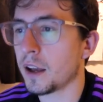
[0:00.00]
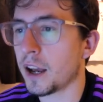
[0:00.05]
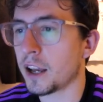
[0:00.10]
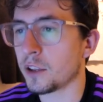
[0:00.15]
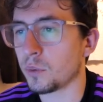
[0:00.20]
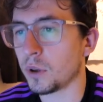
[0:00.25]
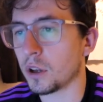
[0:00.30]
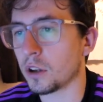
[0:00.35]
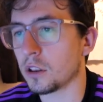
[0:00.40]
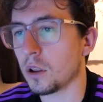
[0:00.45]

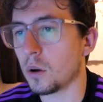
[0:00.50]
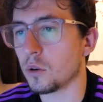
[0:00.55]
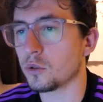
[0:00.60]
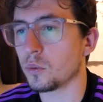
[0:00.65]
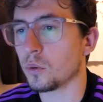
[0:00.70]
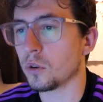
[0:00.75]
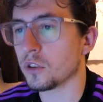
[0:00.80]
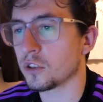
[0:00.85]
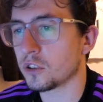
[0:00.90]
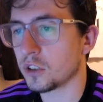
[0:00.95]
as we get
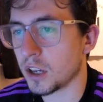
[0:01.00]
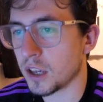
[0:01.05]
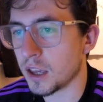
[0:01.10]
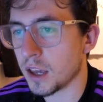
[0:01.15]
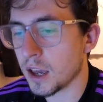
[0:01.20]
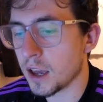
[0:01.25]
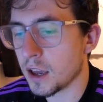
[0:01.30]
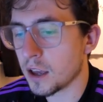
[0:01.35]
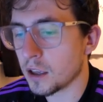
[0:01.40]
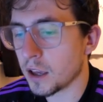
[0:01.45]
closer we're going to see
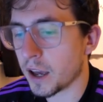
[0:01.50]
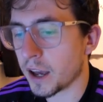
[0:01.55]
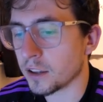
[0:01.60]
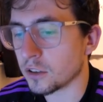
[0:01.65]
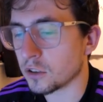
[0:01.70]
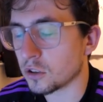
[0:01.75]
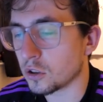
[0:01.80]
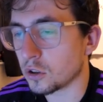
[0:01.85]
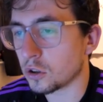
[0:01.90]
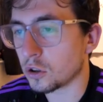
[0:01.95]

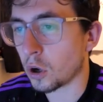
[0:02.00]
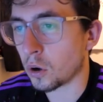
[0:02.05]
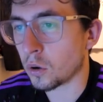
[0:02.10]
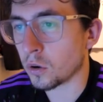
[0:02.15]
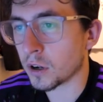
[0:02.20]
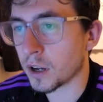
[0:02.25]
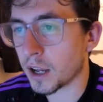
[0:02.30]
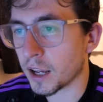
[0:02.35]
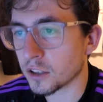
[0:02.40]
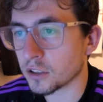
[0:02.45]
as
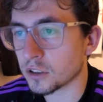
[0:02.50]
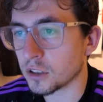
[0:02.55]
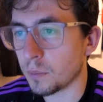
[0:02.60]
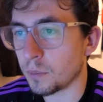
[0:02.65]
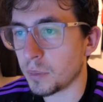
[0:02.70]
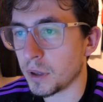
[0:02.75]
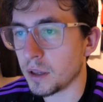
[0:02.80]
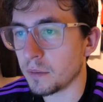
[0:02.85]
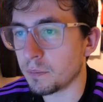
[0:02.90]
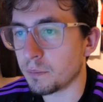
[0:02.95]
Doncaster
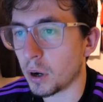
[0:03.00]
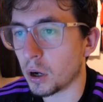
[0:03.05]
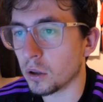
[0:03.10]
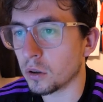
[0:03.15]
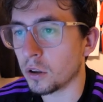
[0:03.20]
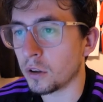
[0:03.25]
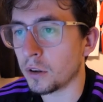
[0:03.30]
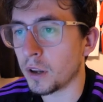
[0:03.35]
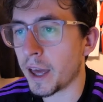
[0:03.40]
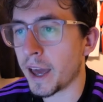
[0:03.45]
beat
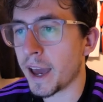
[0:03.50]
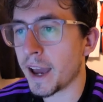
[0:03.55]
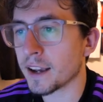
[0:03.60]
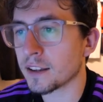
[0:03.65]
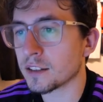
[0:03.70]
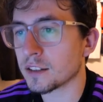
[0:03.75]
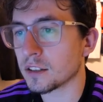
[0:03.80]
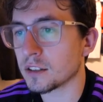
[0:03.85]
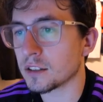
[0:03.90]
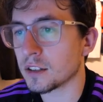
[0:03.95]
Bolton,
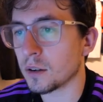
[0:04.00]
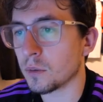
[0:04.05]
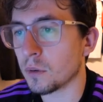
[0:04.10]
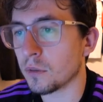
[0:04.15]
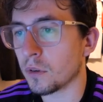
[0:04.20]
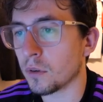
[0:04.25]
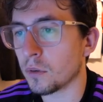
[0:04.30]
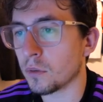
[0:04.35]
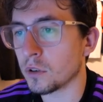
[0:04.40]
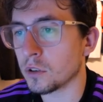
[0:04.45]
Exeter
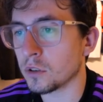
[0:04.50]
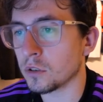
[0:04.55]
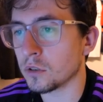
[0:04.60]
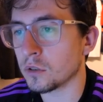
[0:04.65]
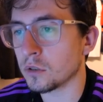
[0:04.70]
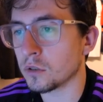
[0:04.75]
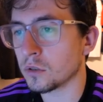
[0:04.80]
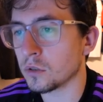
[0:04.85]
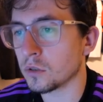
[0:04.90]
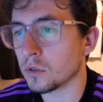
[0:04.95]
with a
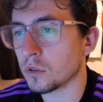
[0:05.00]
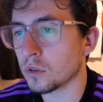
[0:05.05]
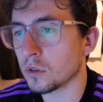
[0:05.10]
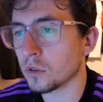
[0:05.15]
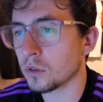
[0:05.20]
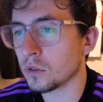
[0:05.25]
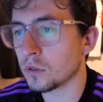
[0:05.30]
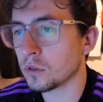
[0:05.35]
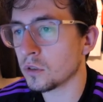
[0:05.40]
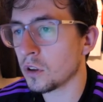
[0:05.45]

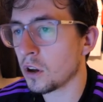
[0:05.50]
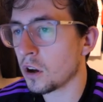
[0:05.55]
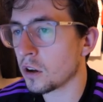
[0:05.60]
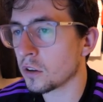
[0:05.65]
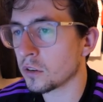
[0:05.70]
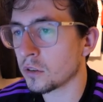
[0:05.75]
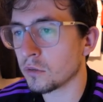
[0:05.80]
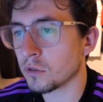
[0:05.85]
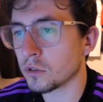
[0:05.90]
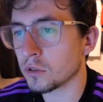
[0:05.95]
result,
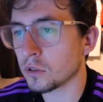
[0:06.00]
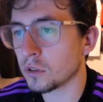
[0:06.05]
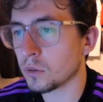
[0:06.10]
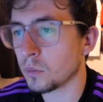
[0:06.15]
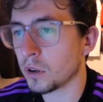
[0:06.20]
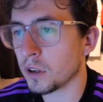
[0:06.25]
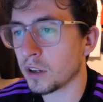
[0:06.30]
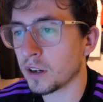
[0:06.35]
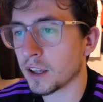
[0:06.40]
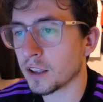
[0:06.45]
not the result they
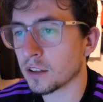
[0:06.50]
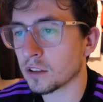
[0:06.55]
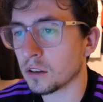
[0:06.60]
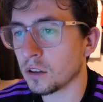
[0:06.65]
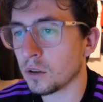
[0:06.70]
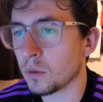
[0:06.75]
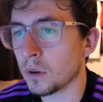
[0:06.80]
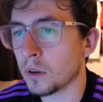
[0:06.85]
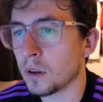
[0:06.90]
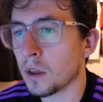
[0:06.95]
wanted against
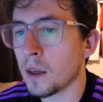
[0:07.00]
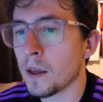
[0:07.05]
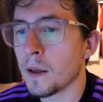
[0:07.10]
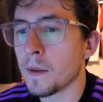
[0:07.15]
Luton.